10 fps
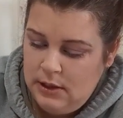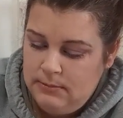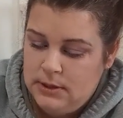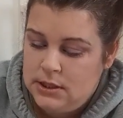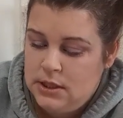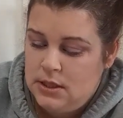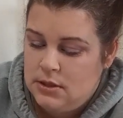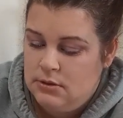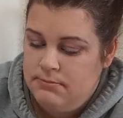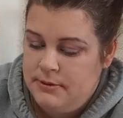just going to
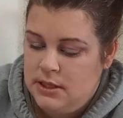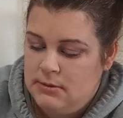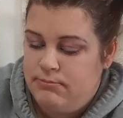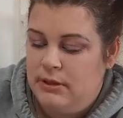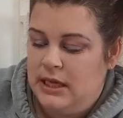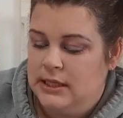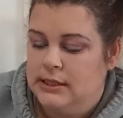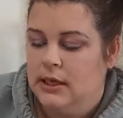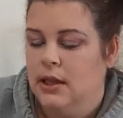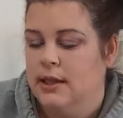open the
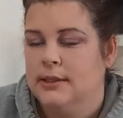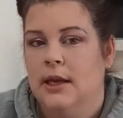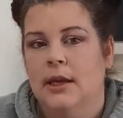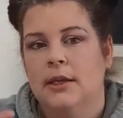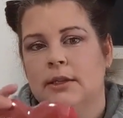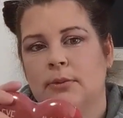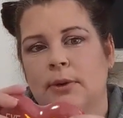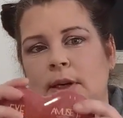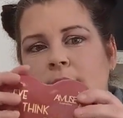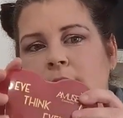plastic on this. So we're
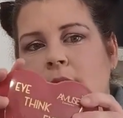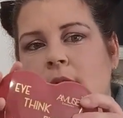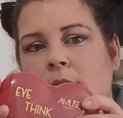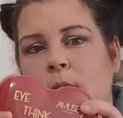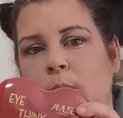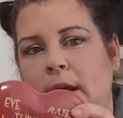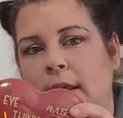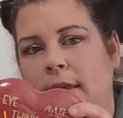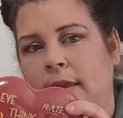going to start with